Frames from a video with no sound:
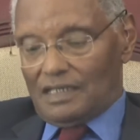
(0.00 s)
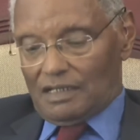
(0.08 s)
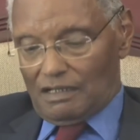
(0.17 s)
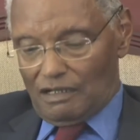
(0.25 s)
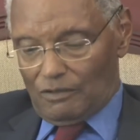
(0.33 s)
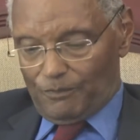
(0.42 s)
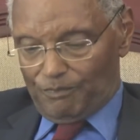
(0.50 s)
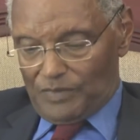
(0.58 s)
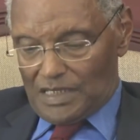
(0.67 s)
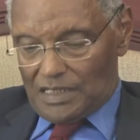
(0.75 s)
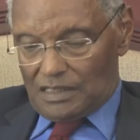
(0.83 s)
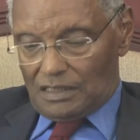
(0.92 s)
Now,
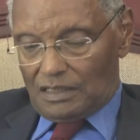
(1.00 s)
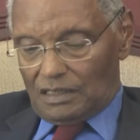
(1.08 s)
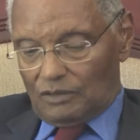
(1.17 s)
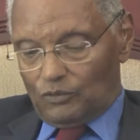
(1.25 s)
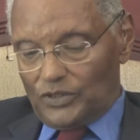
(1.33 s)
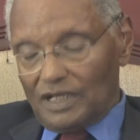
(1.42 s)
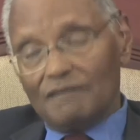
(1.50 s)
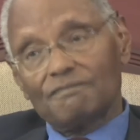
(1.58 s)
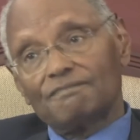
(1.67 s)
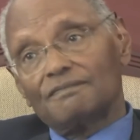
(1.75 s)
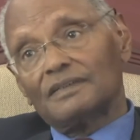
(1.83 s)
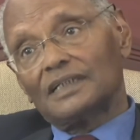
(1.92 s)
we have
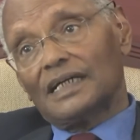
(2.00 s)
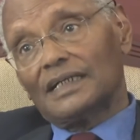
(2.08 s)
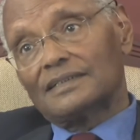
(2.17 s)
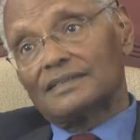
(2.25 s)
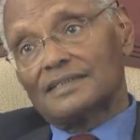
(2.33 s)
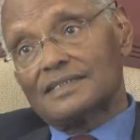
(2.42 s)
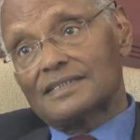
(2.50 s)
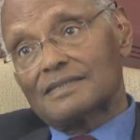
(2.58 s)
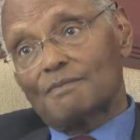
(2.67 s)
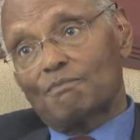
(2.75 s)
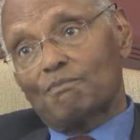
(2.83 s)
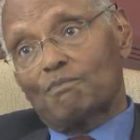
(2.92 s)
had this
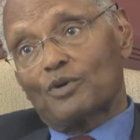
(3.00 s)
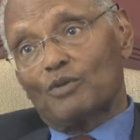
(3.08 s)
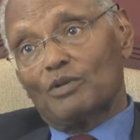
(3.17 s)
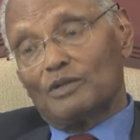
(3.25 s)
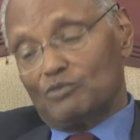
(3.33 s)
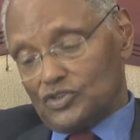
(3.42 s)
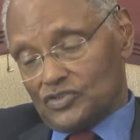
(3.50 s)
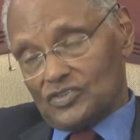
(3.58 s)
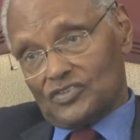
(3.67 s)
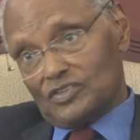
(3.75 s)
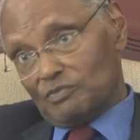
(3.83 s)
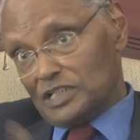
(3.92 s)
problem with
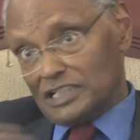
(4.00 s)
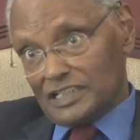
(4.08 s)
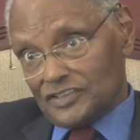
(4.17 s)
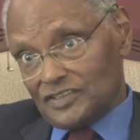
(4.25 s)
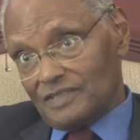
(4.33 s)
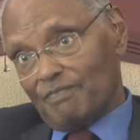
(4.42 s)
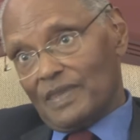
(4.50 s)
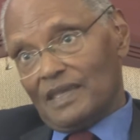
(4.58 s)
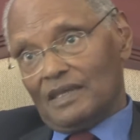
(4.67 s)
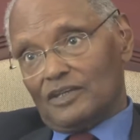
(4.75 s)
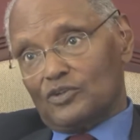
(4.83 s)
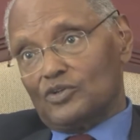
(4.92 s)
the Middle East.
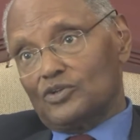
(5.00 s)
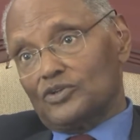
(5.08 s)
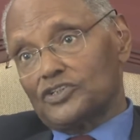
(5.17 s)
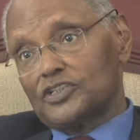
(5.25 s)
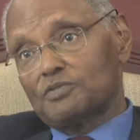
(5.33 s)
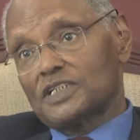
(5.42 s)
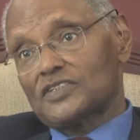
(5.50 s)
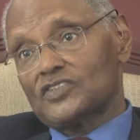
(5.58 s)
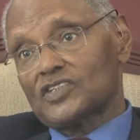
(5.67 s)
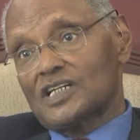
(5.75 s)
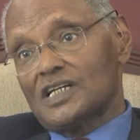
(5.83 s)
You know, Egyptians